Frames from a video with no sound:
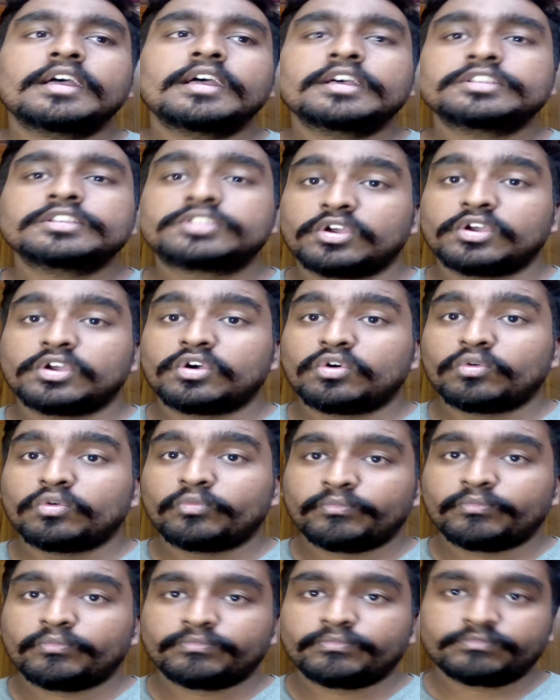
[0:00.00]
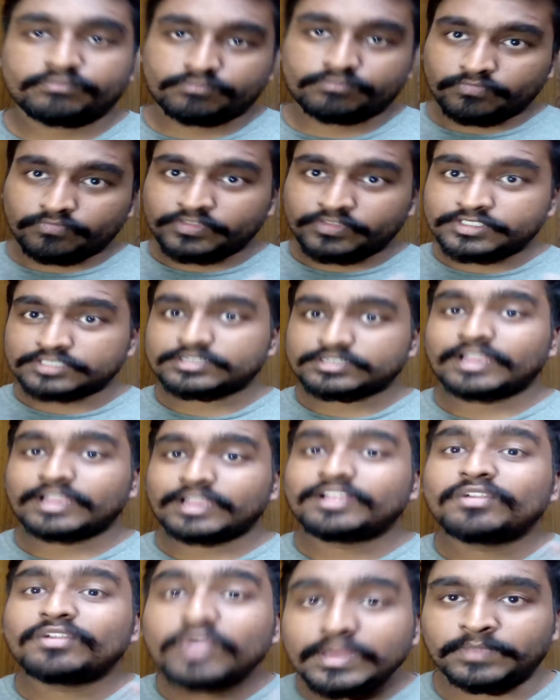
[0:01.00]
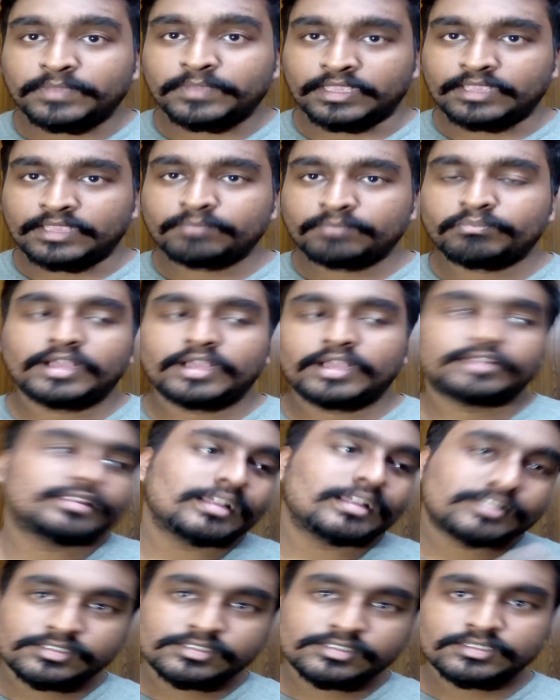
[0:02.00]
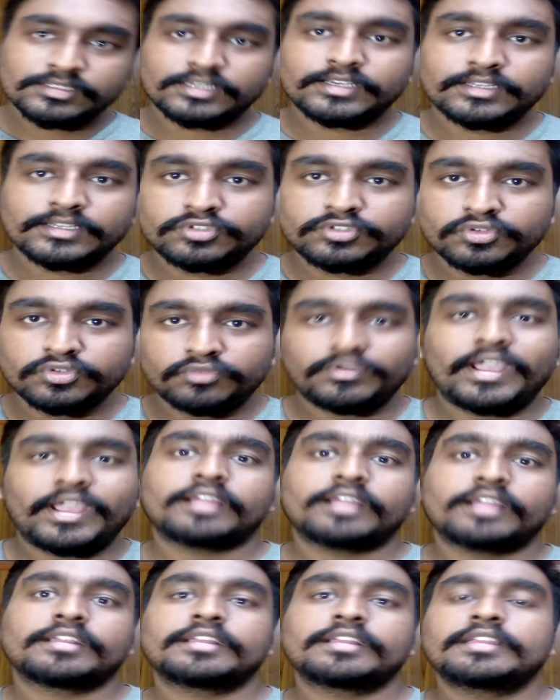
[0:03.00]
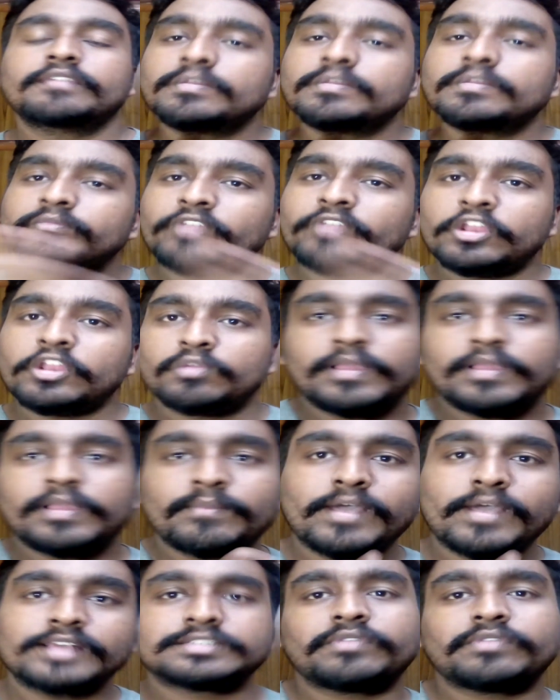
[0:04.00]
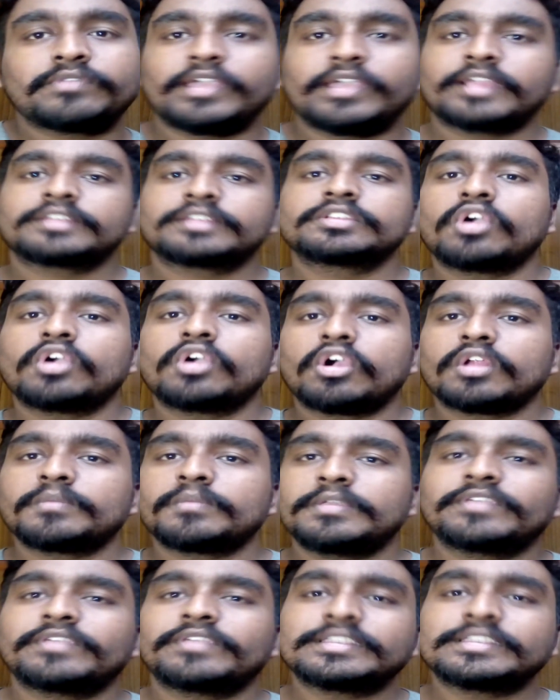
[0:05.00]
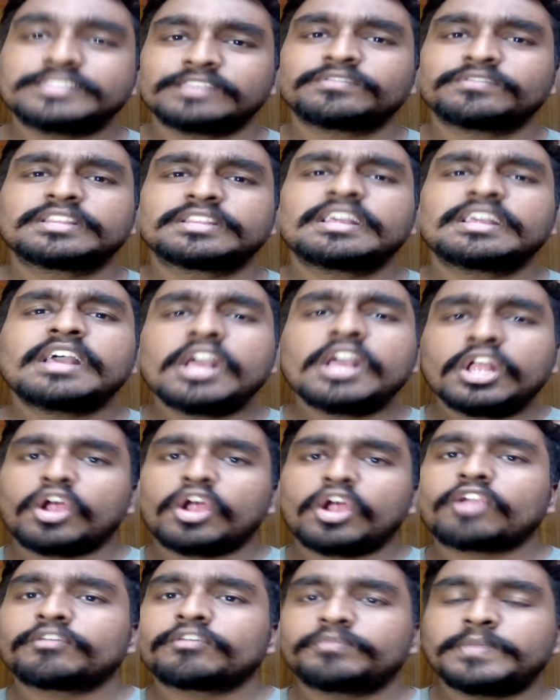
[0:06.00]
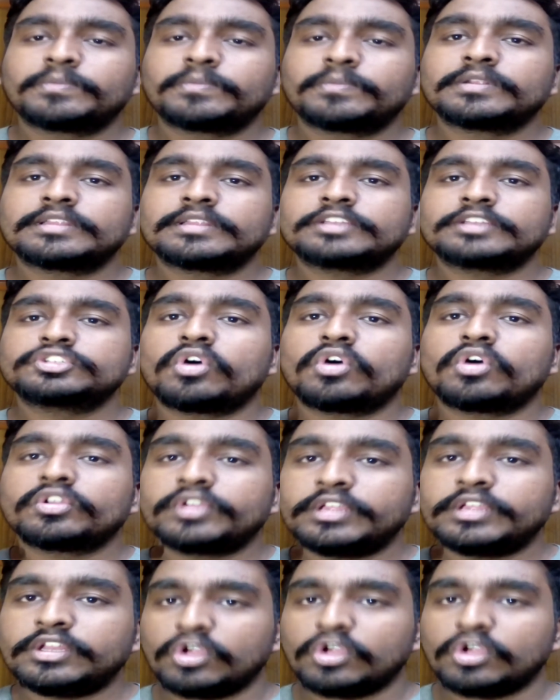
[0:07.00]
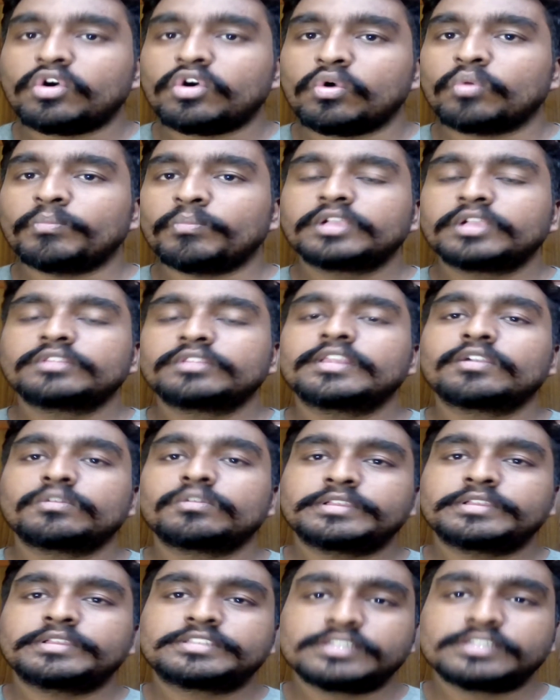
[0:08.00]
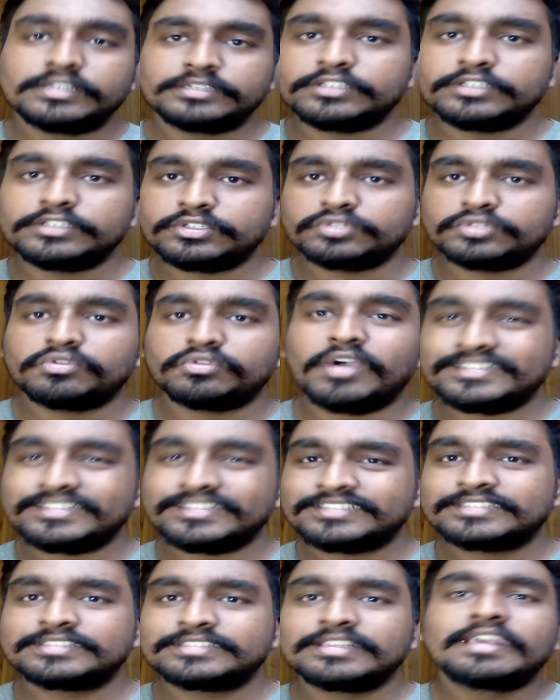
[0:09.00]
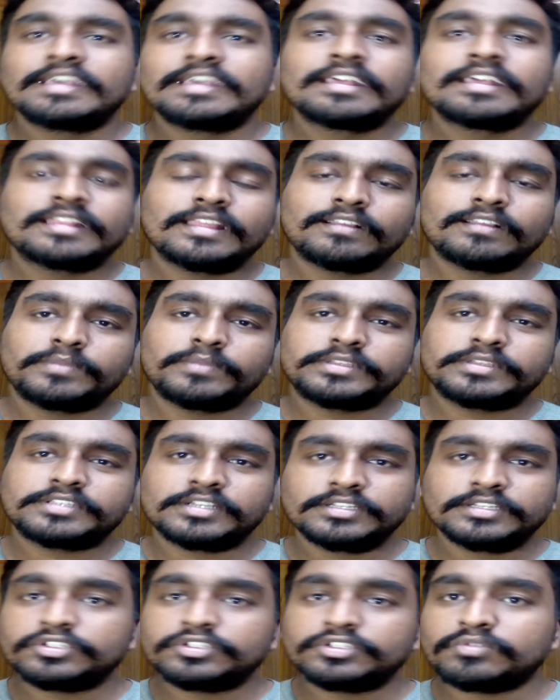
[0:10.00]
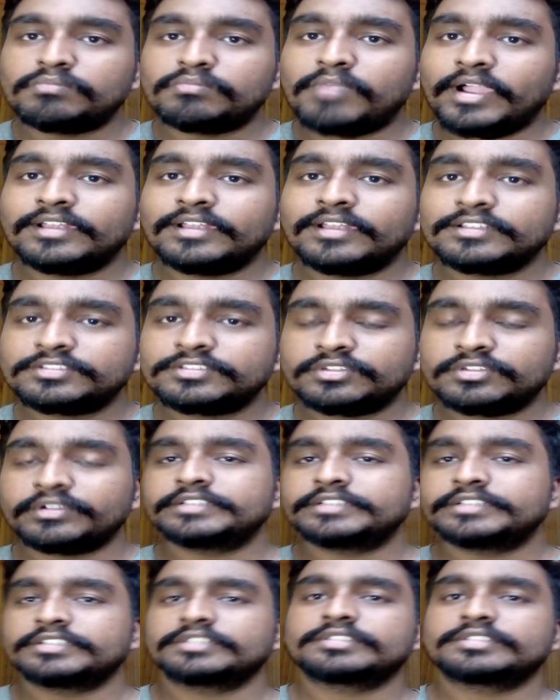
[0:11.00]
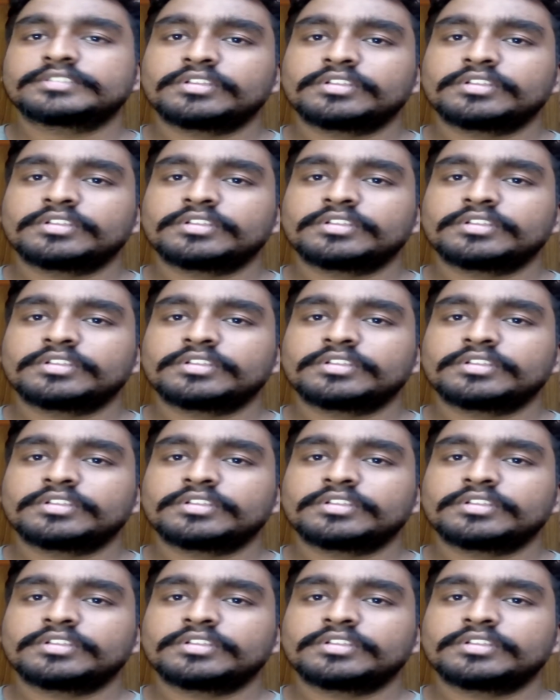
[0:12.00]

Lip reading: So which is like creepy, but that's the true fact. And even when you play Mass Effect, you're going to be facing with a lot of people that you already know. They will be turned into husks, they will be turned into mindless creatures.